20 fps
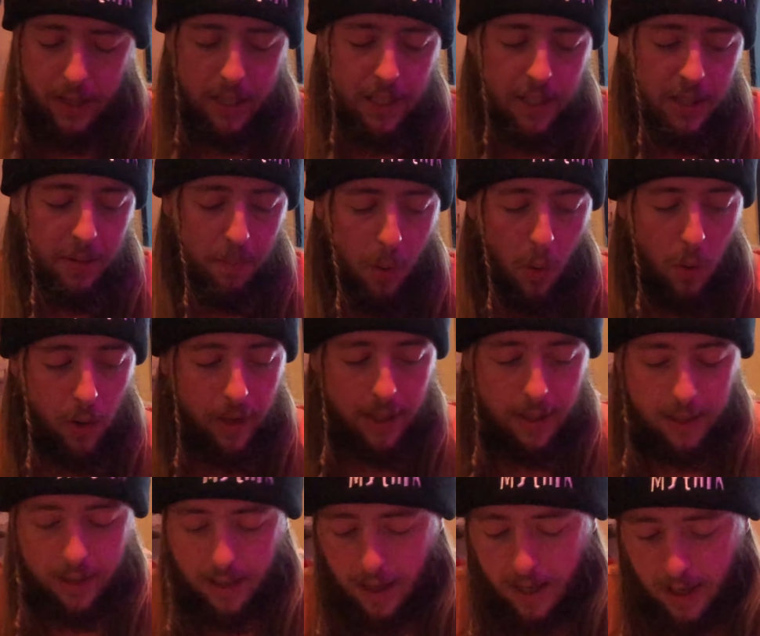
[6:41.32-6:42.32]
disappointed
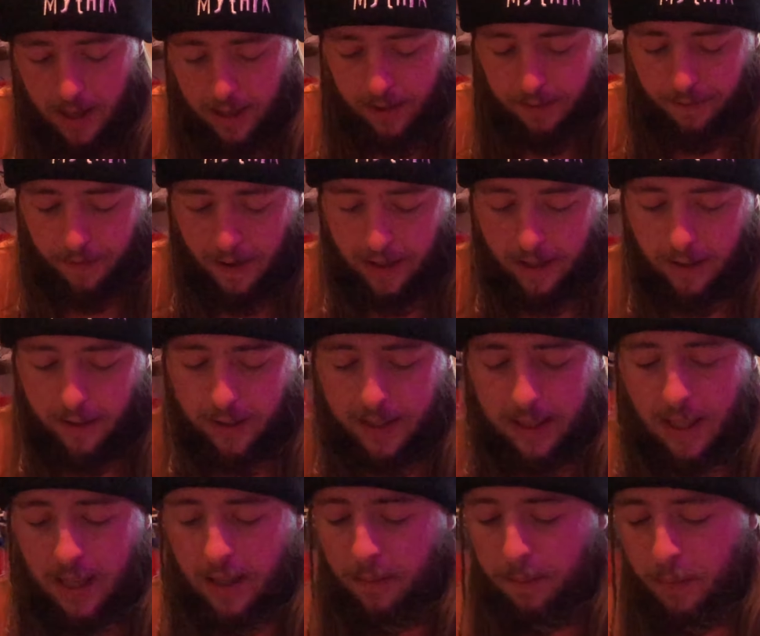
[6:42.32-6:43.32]
to find out it
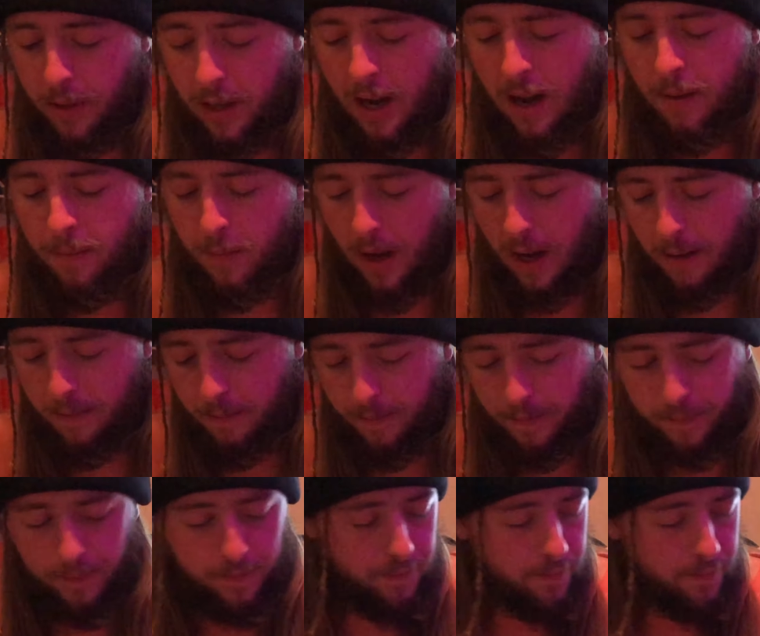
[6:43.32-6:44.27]
didn't, but I'm